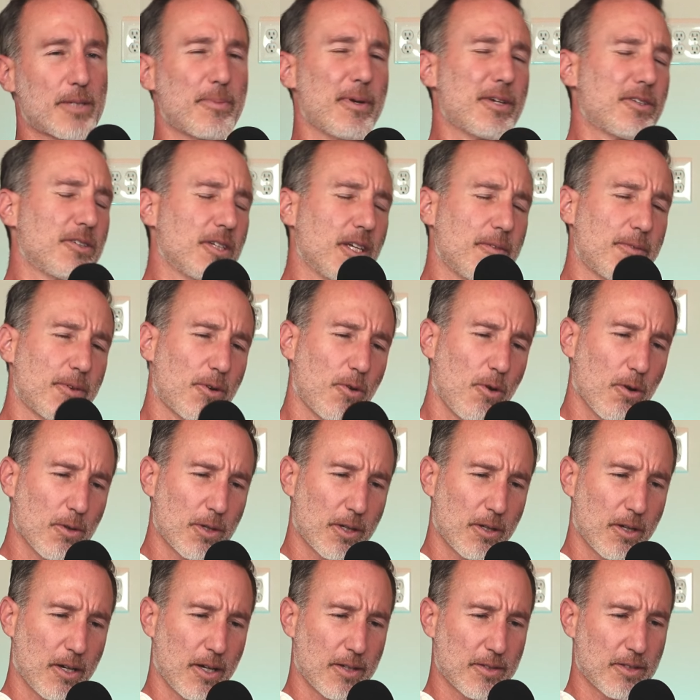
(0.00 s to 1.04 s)
especially if you're
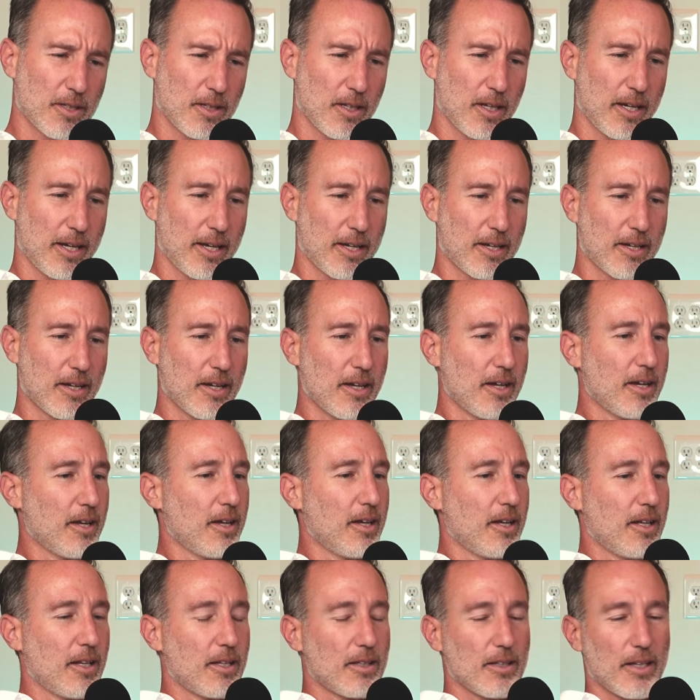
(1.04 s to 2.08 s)
holding on to like
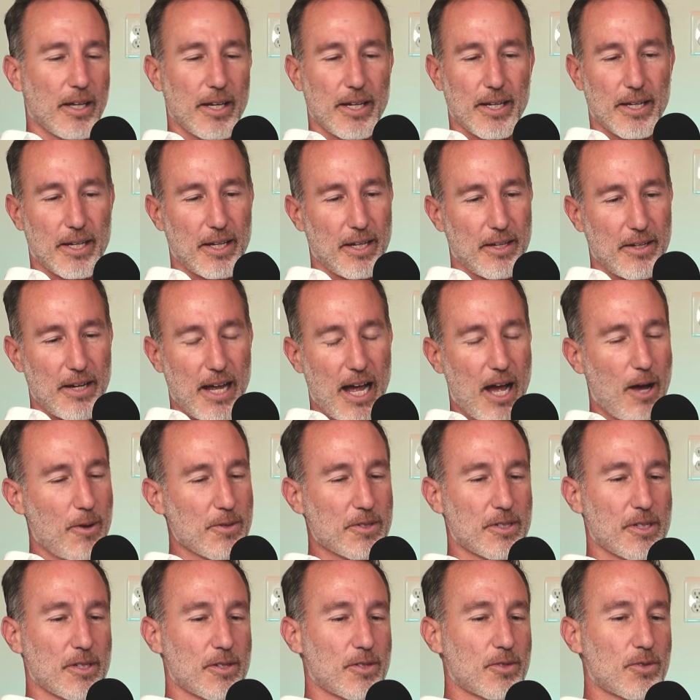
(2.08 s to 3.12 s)
like
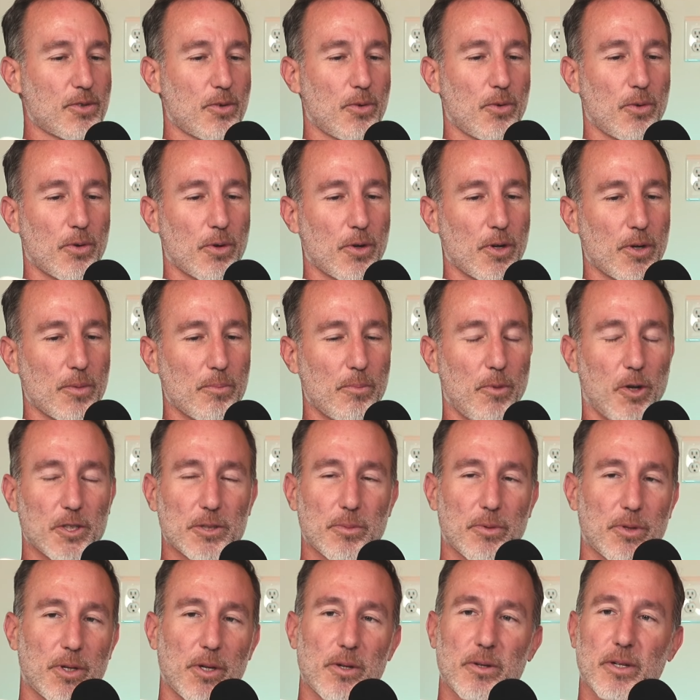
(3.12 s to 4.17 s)
houses or
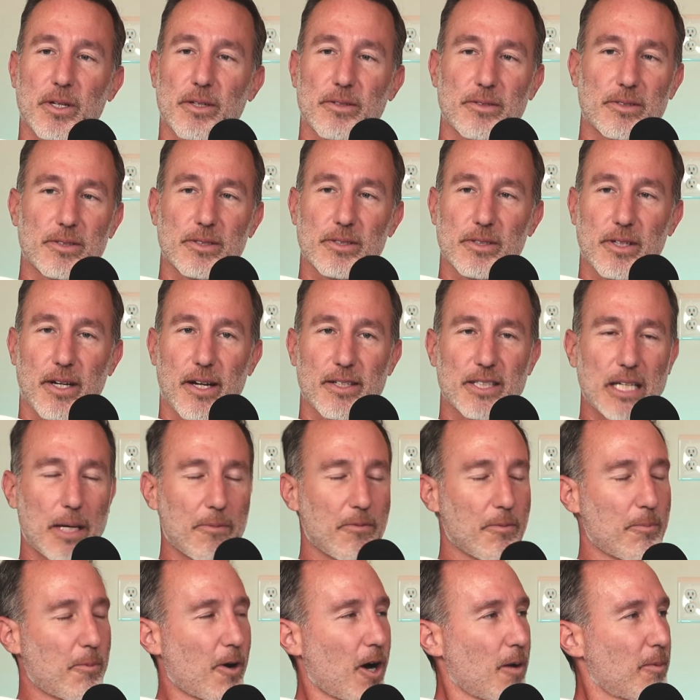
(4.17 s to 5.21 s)
multiple unit uh,
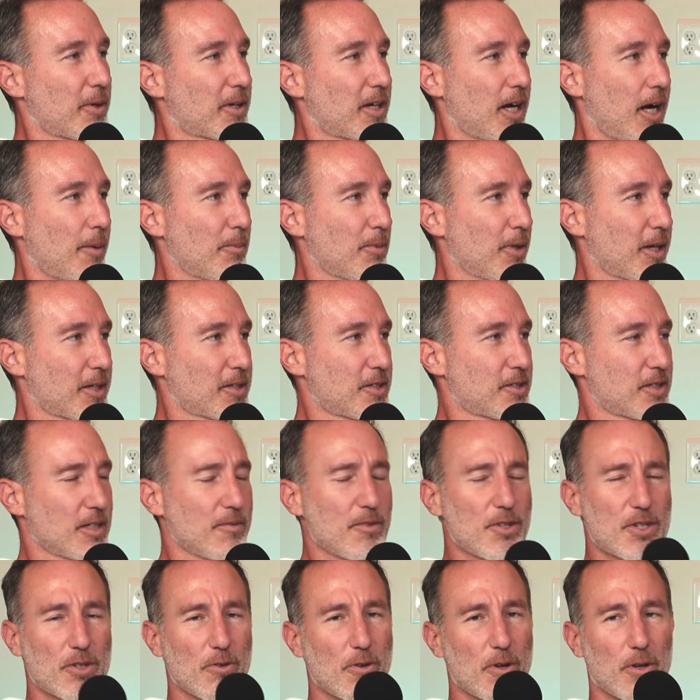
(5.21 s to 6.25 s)
type apartment complexes,
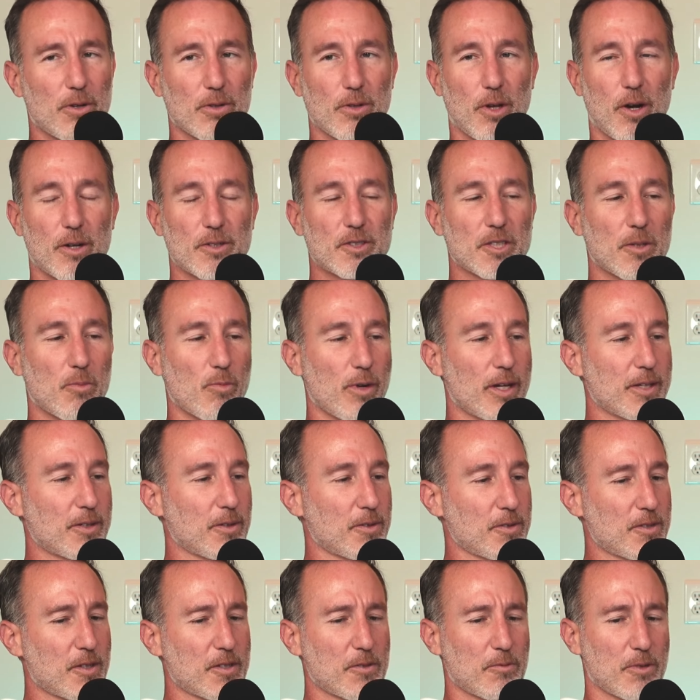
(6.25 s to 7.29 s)
even shorter long term
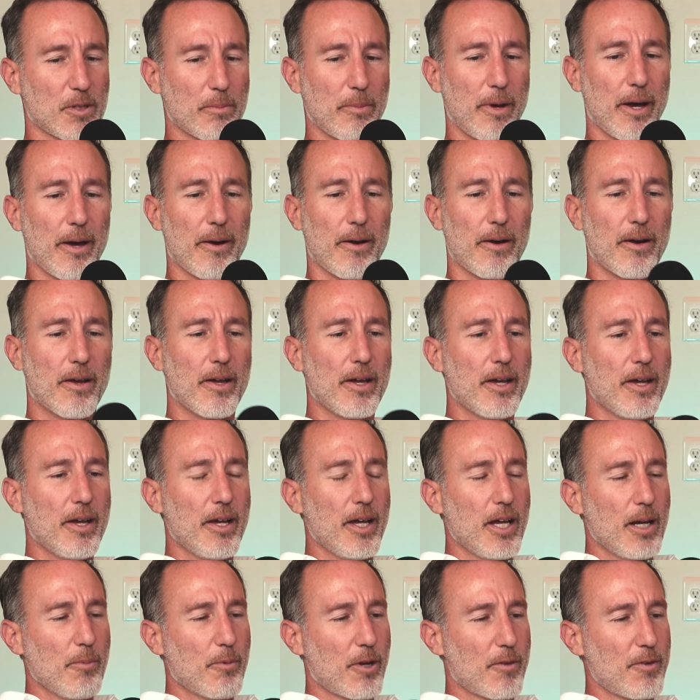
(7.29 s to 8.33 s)
rentals, doesn't really matter.
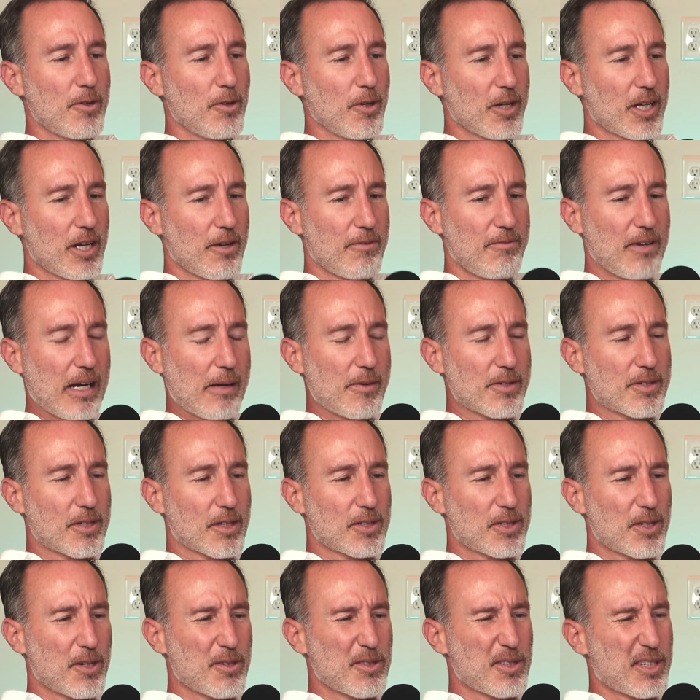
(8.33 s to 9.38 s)
But if you're looking at five or
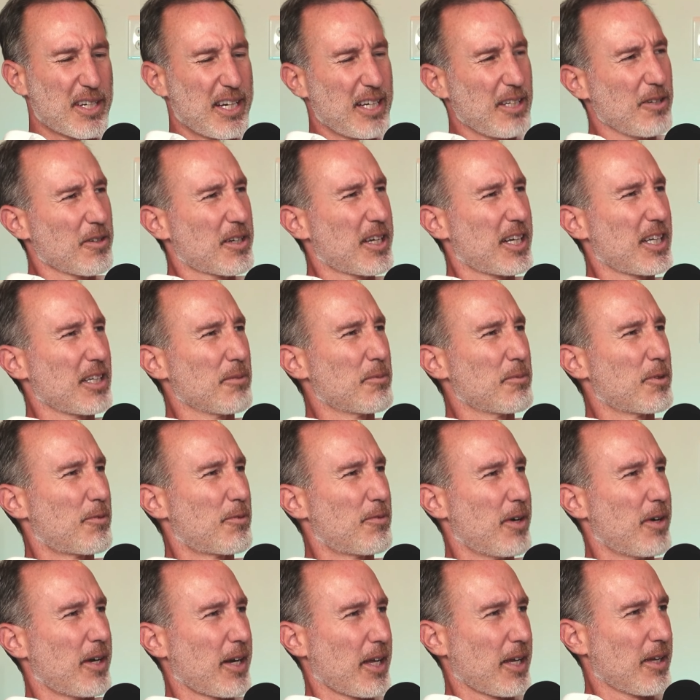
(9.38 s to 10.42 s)
six years, you're kind of looking a little bit
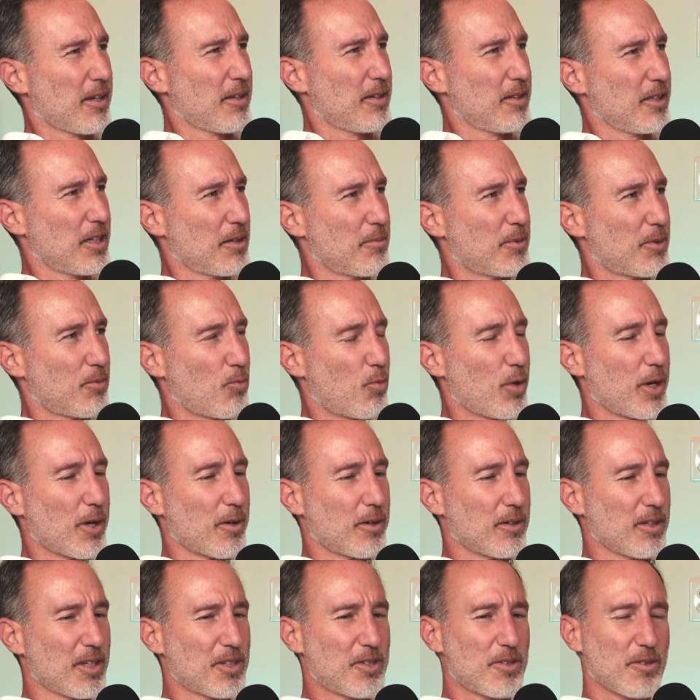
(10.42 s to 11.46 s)
funny, a little bit weird,
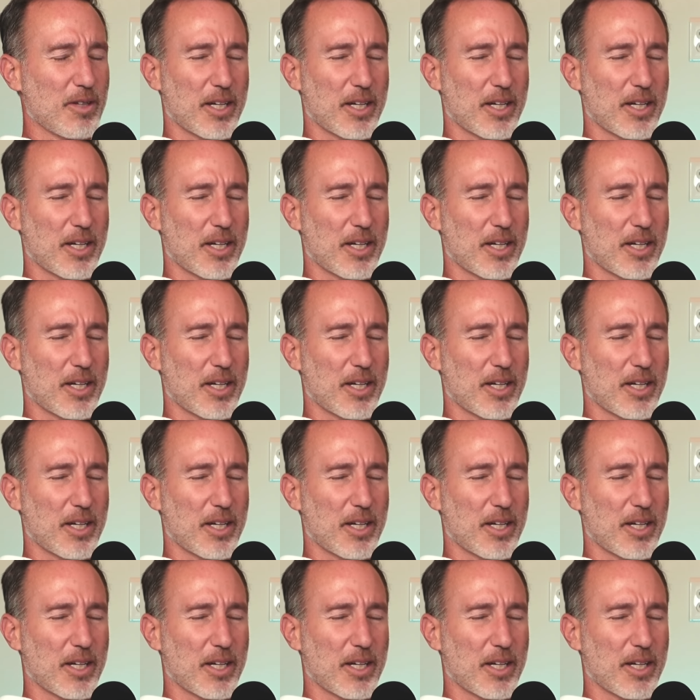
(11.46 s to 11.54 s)
unless